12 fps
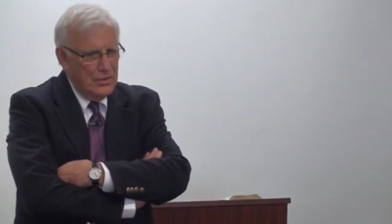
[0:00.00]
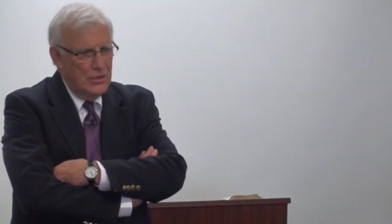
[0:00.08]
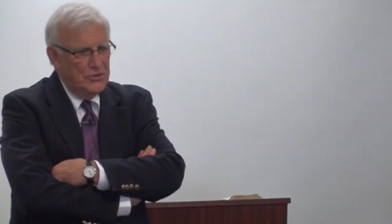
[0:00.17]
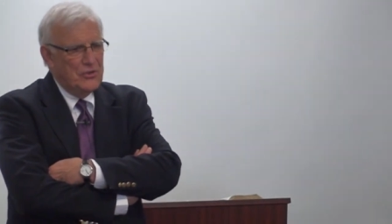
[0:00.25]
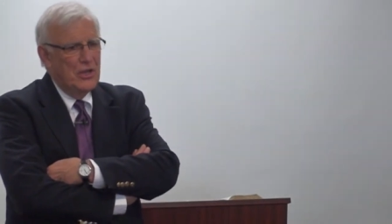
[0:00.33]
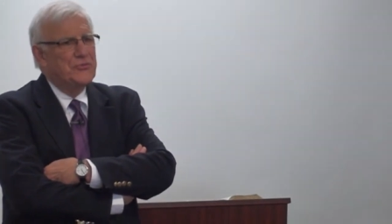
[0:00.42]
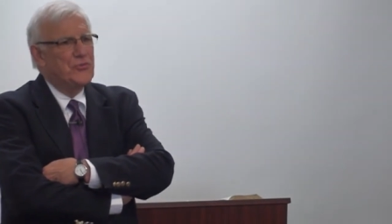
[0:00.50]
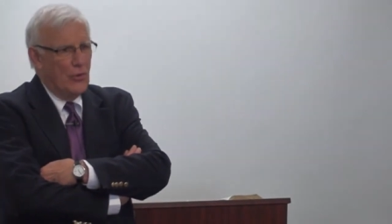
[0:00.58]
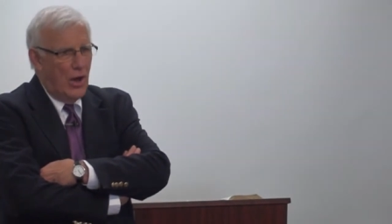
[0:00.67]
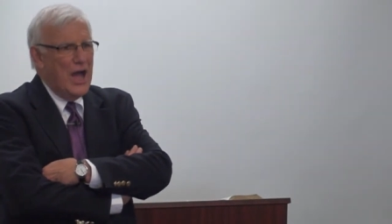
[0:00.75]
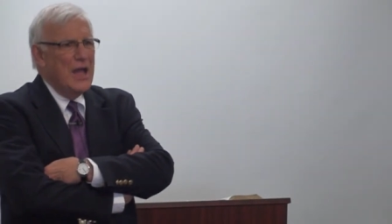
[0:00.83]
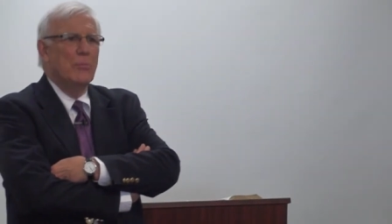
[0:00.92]
is a
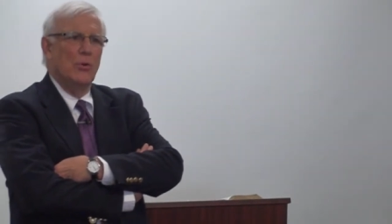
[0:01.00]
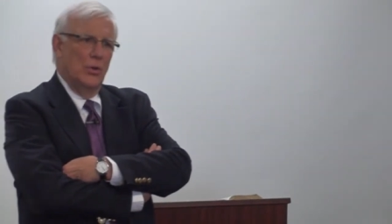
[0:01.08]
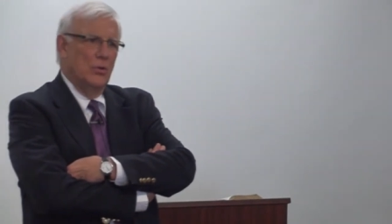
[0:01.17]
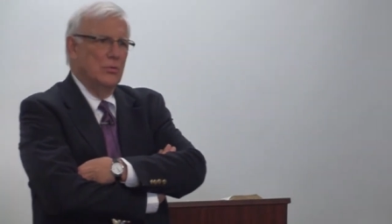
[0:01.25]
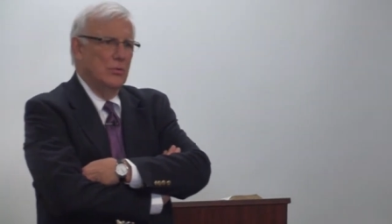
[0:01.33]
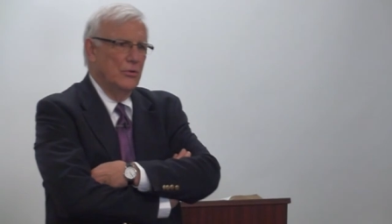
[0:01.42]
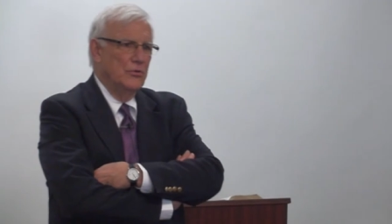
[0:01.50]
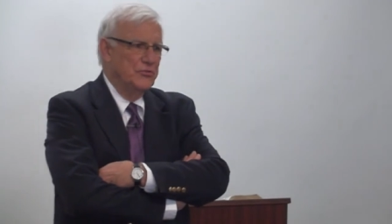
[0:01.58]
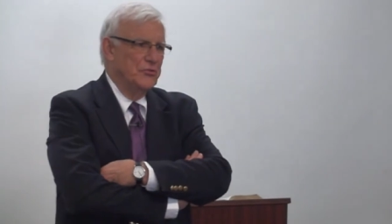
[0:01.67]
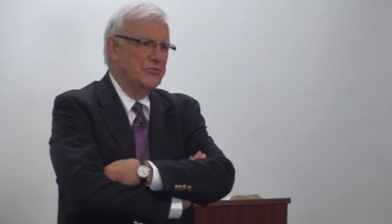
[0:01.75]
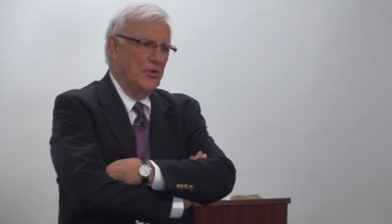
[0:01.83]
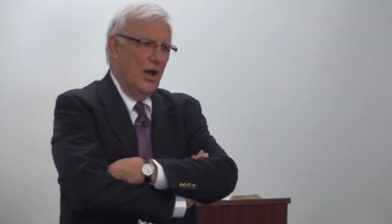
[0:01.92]
tribal
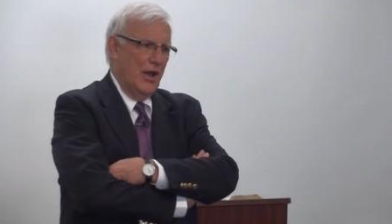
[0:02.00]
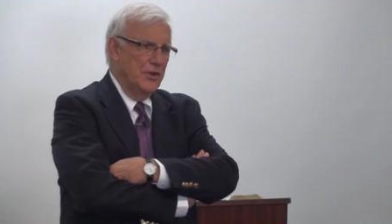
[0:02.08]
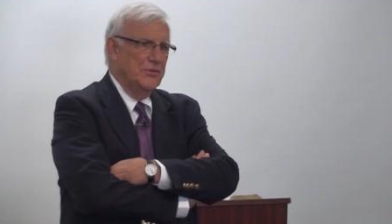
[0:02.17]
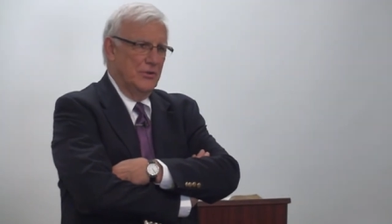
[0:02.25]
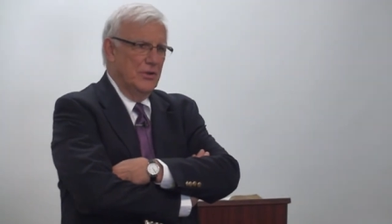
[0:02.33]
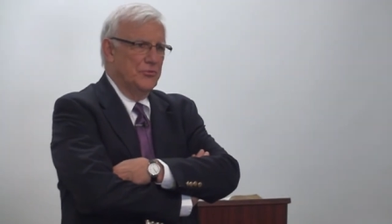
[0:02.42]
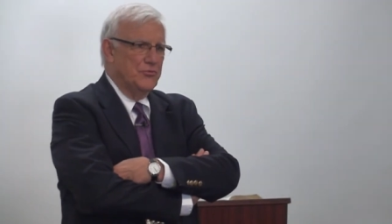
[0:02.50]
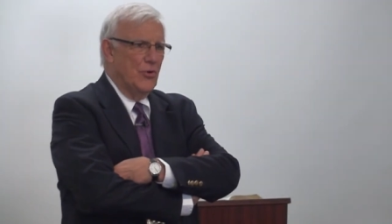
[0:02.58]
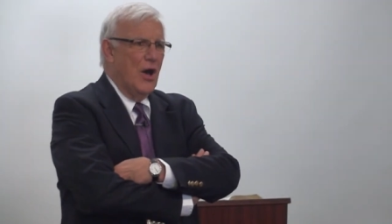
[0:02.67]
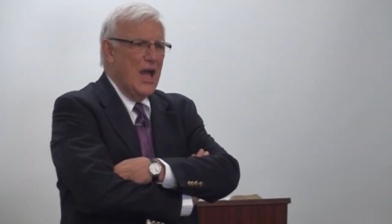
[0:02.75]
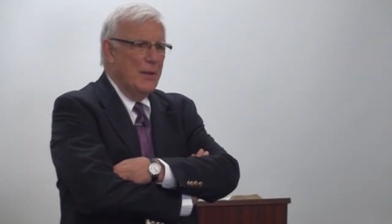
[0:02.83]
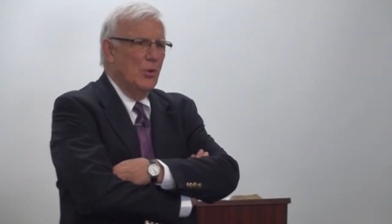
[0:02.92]
society, a
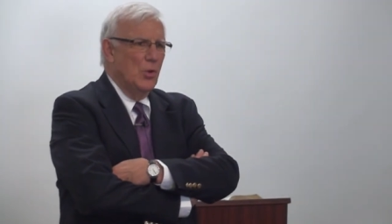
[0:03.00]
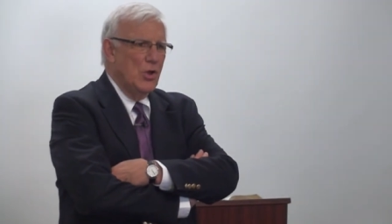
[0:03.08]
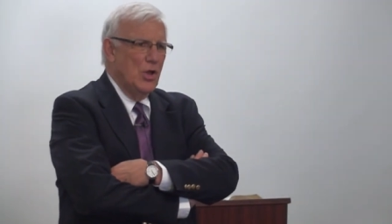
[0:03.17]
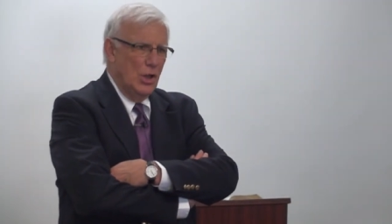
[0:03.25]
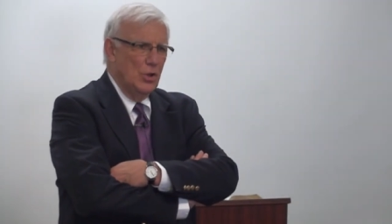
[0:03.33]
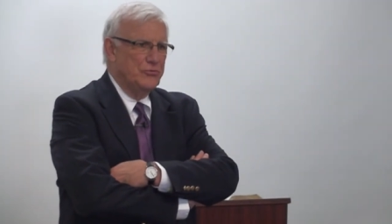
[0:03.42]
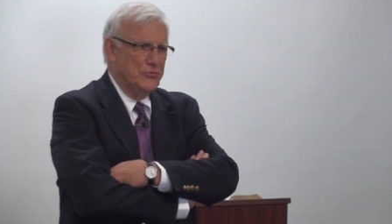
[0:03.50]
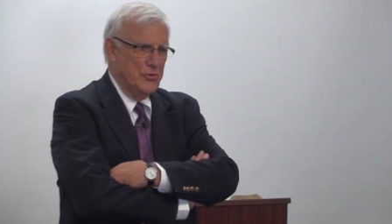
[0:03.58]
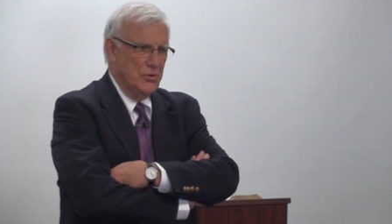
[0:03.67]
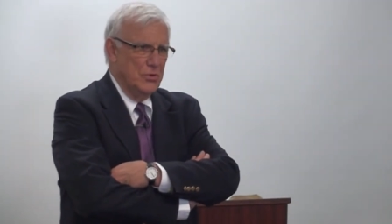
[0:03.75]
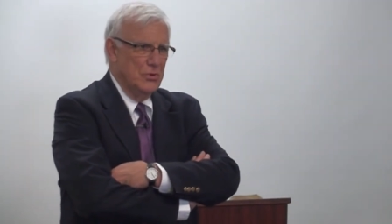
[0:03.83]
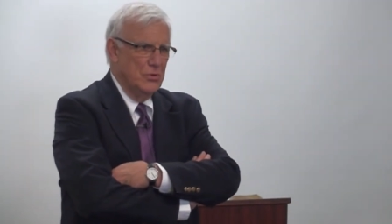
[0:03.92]
tribal
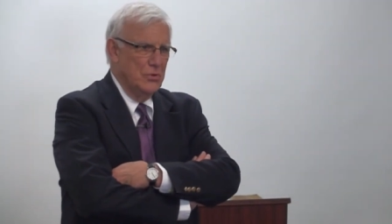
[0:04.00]
culture.